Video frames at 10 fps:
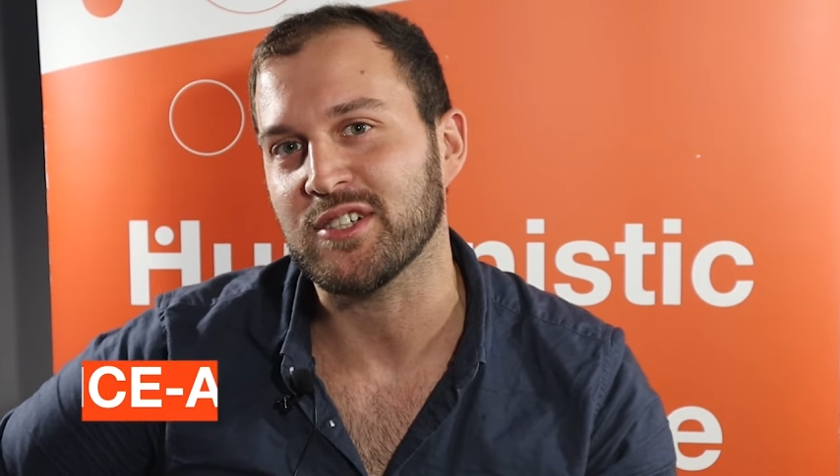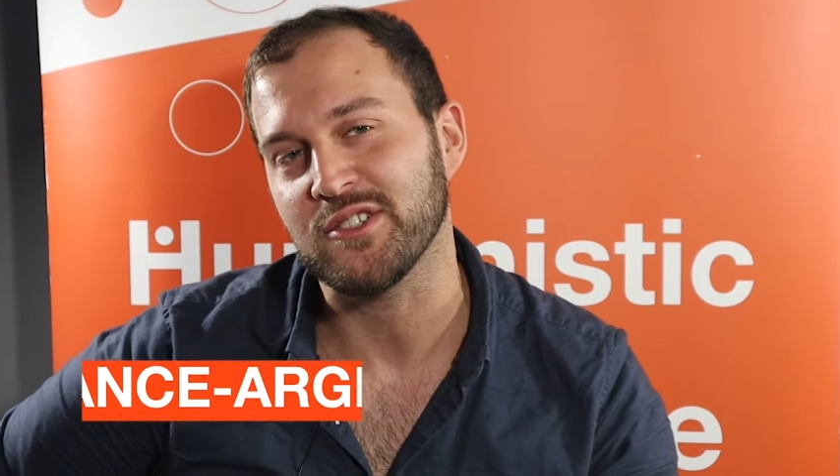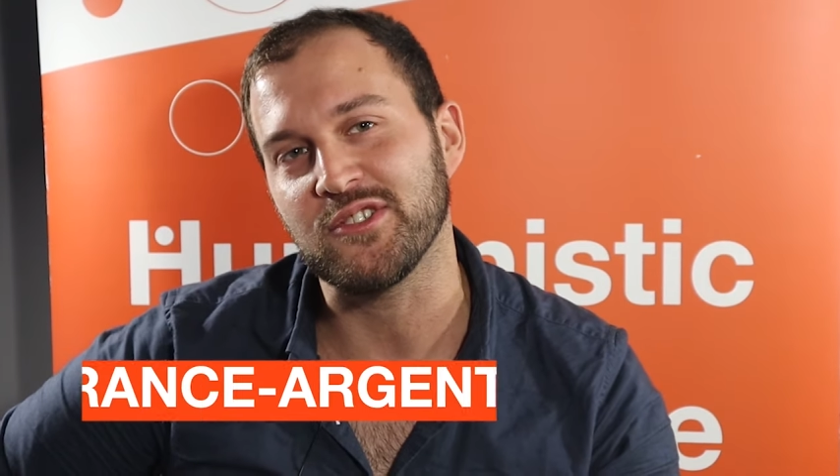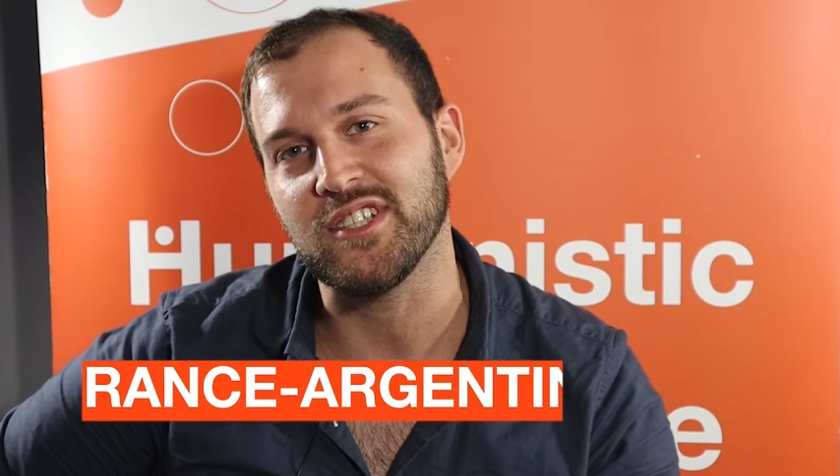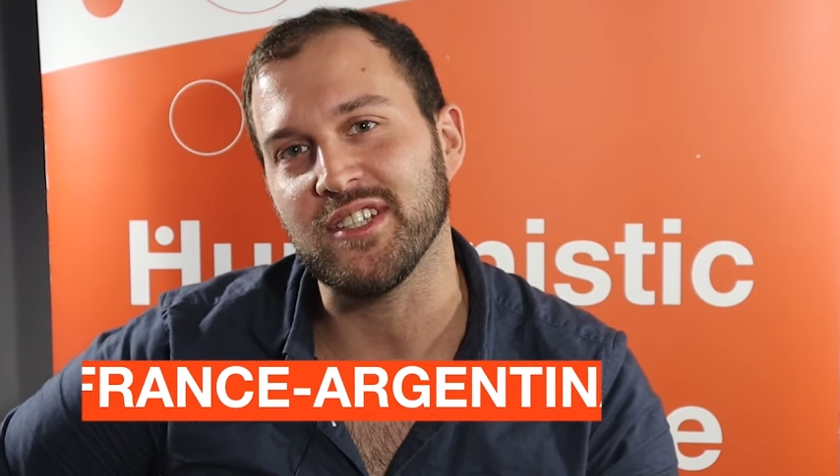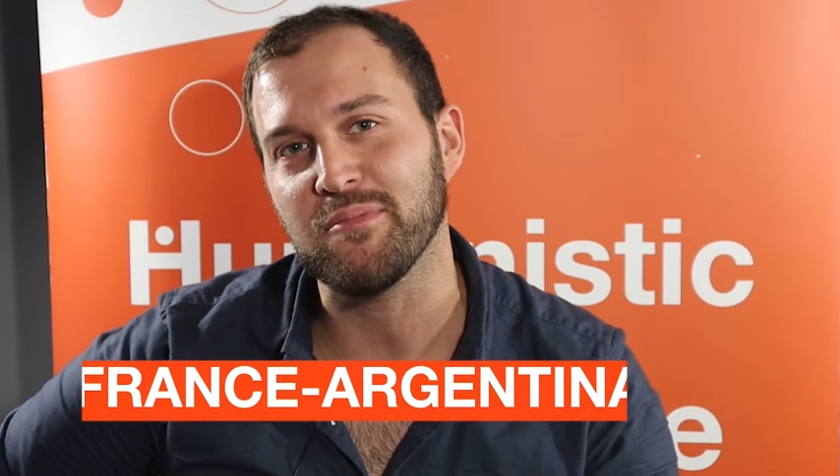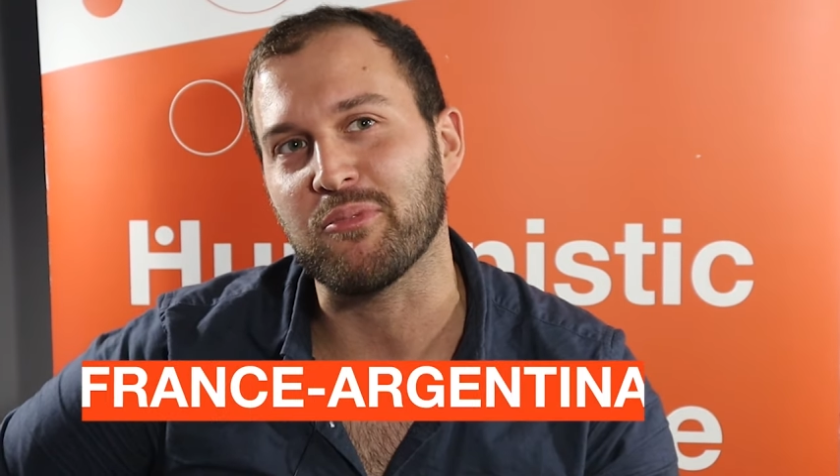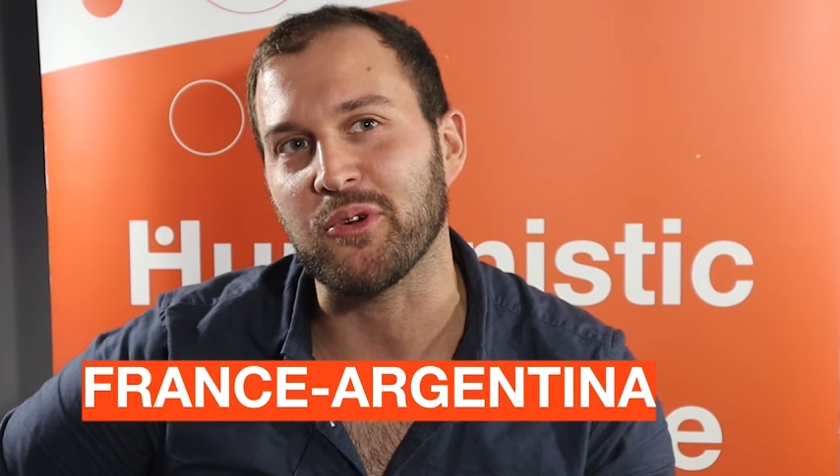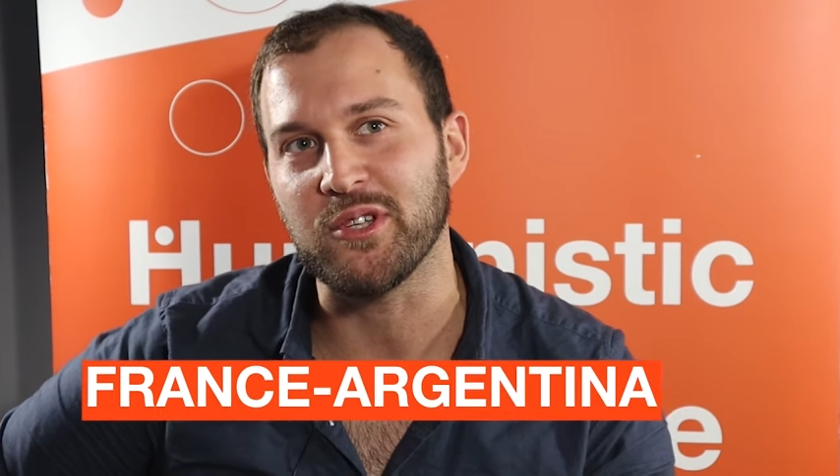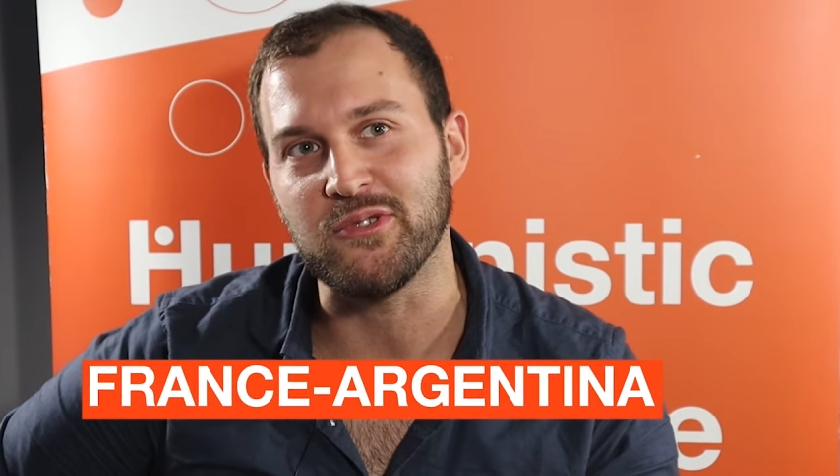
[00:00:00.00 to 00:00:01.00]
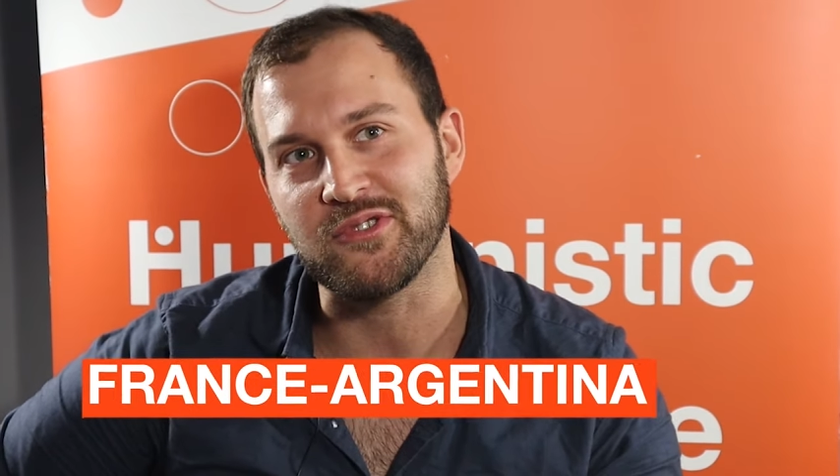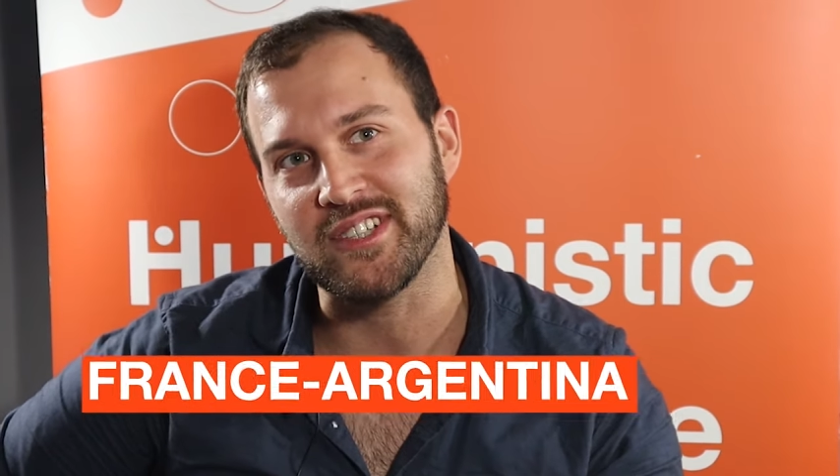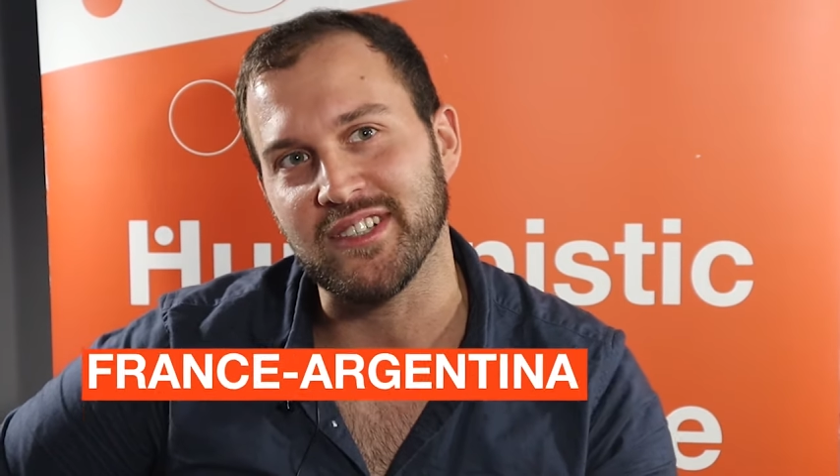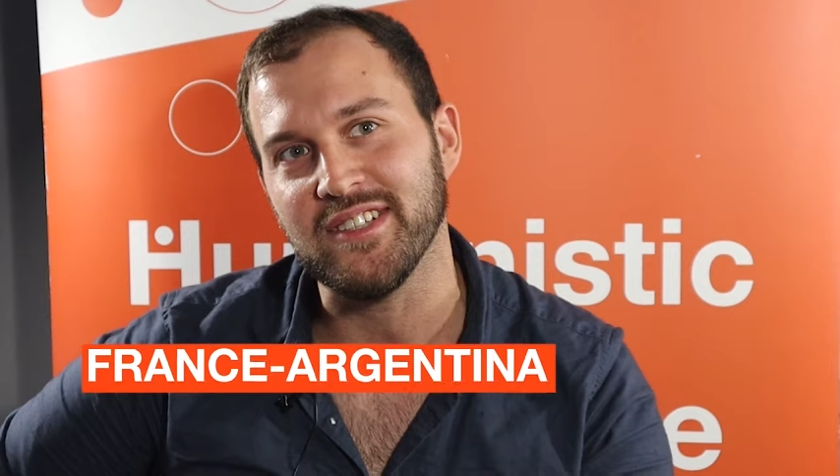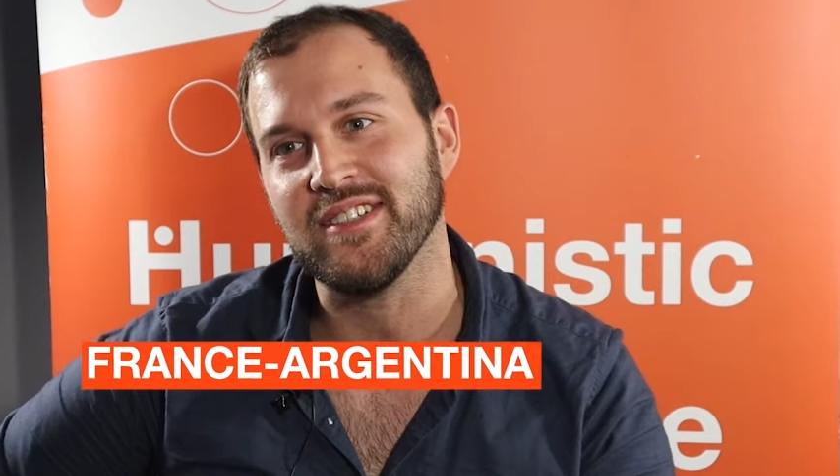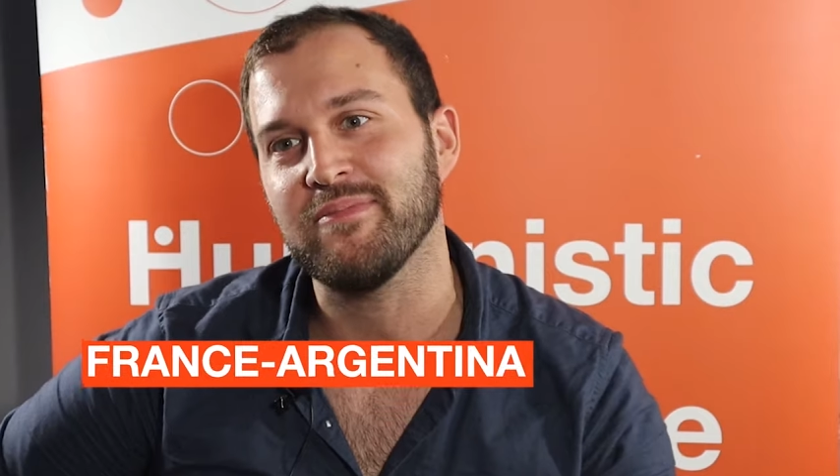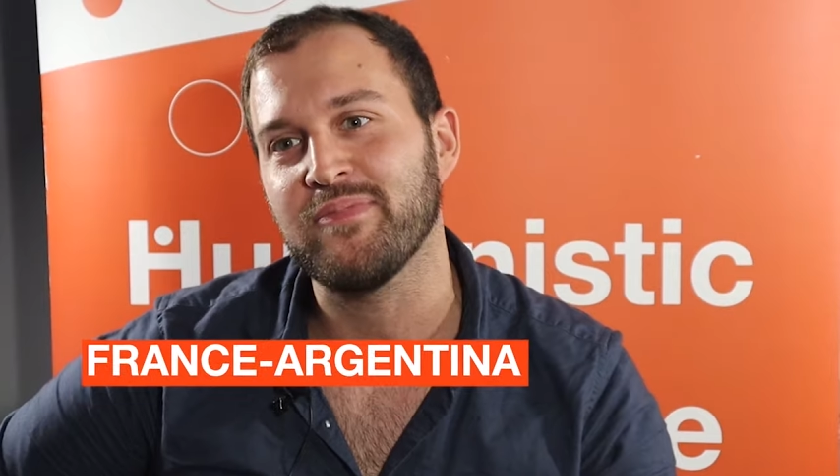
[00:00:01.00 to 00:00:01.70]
Argentinian, born in New Zealand.